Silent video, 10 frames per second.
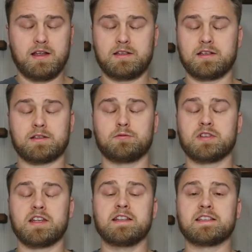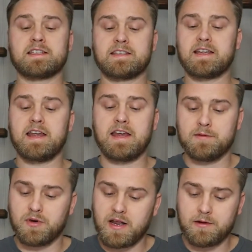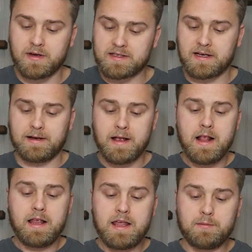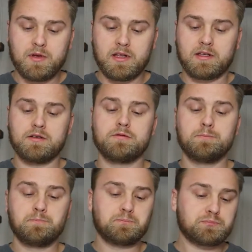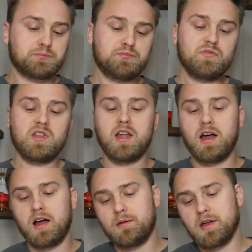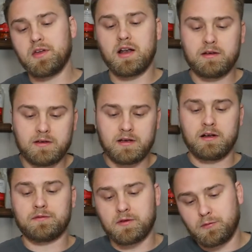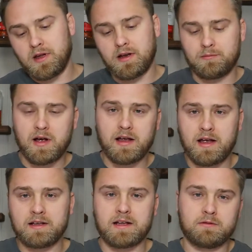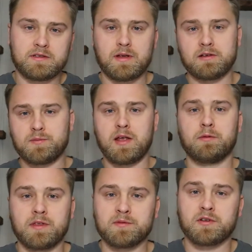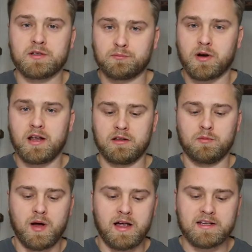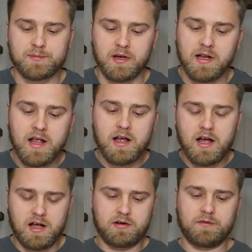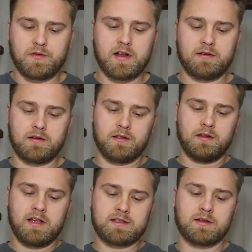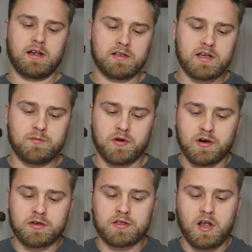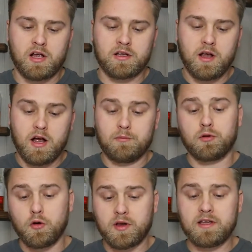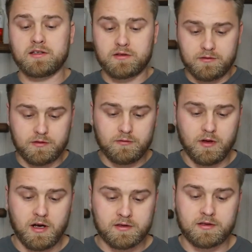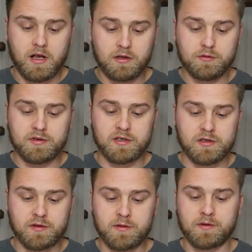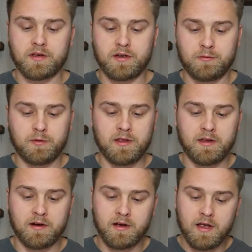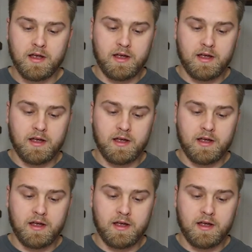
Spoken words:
It just was insane. But anyways, yeah, Billy Q. I thought he did enough to win. In my eyes, I was betting with him, so I was probably a little biased. But good fight nonetheless. Shane Burgos broke his two-loss losing streak with a good win there.